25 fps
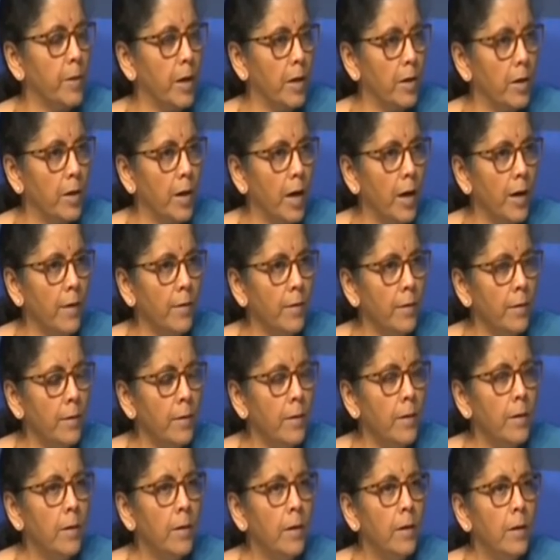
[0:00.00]
Kalyan,
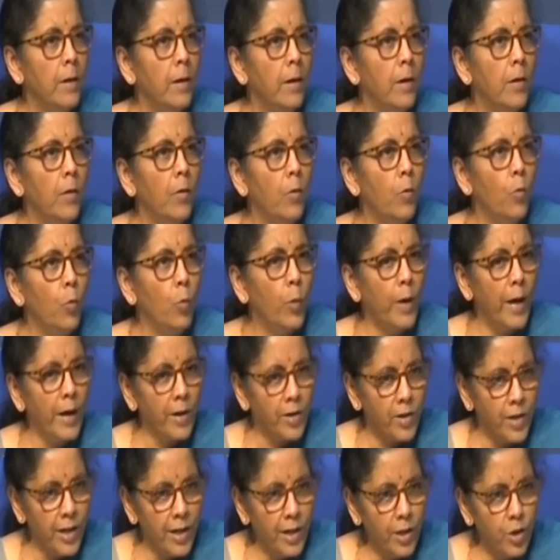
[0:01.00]
we
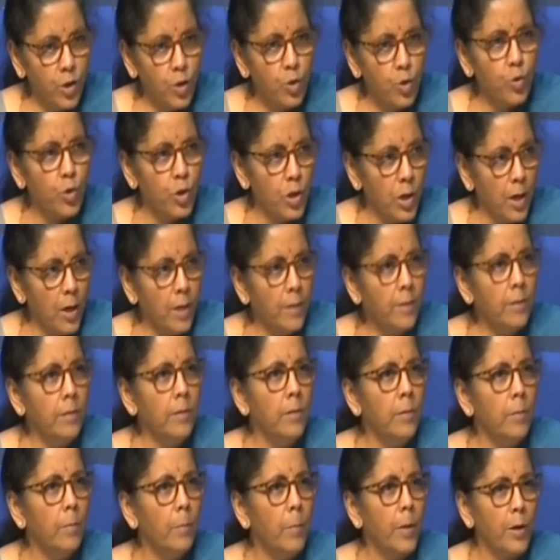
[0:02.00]
attend to
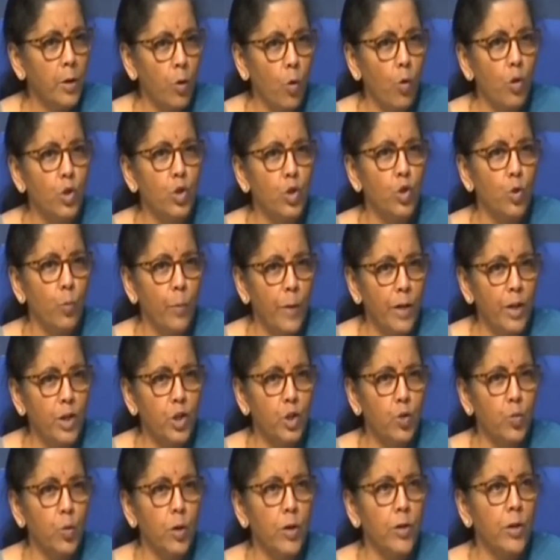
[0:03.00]
Jan, but also make
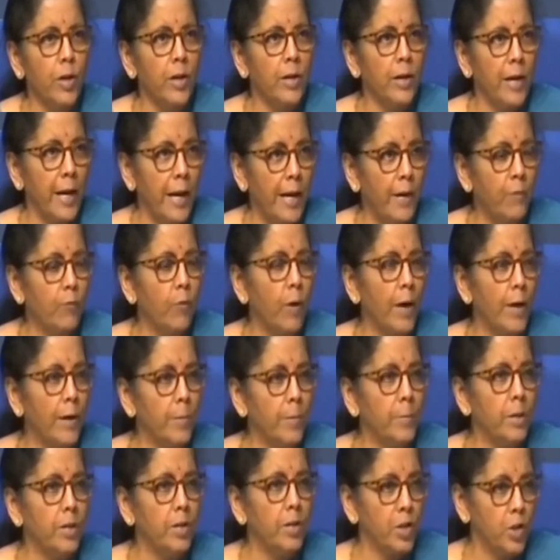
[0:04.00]
sure that
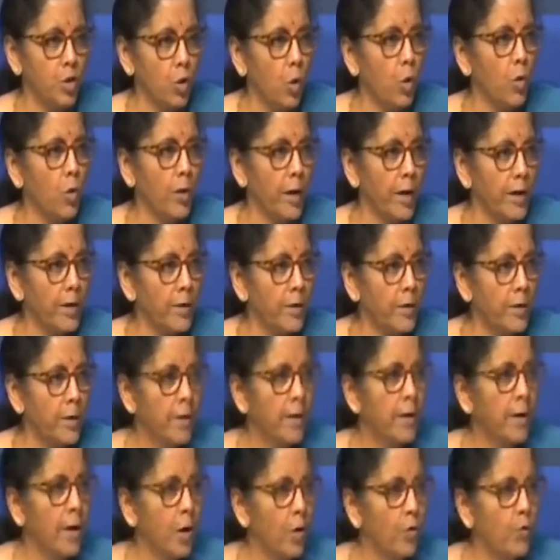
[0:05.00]
environment is all
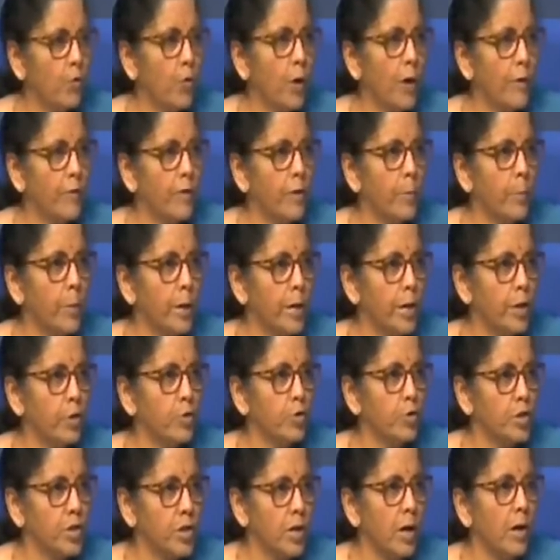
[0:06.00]
right now for everybody
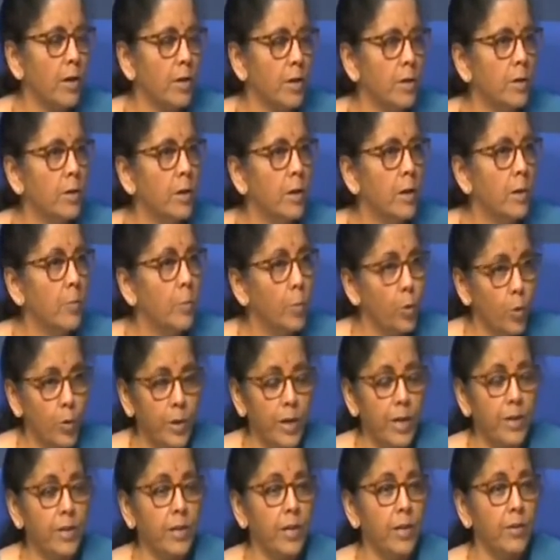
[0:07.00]
to start
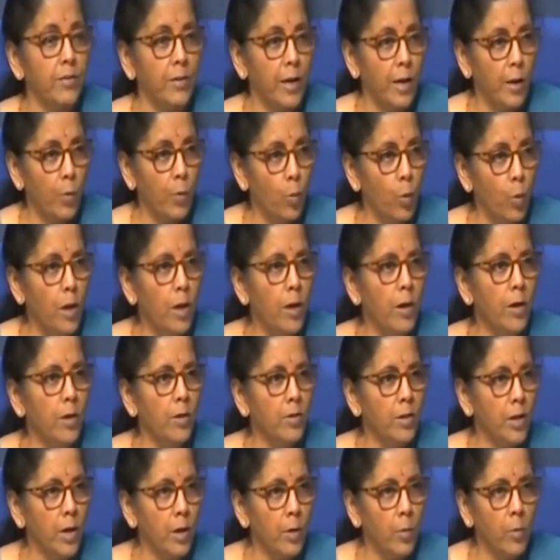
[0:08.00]
protecting their
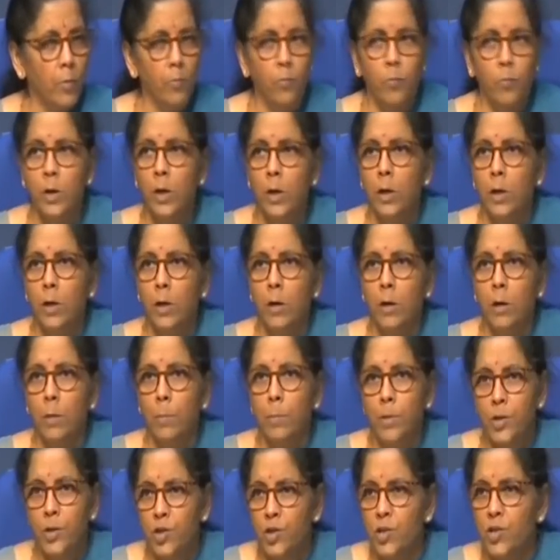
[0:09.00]
work, their
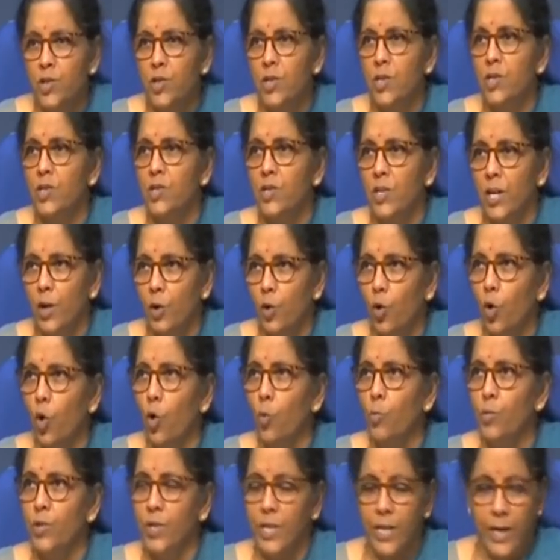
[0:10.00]
businesses, their
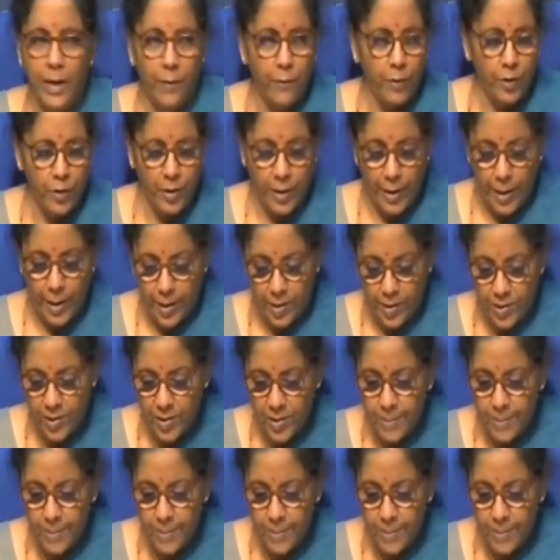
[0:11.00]
homes and everything else.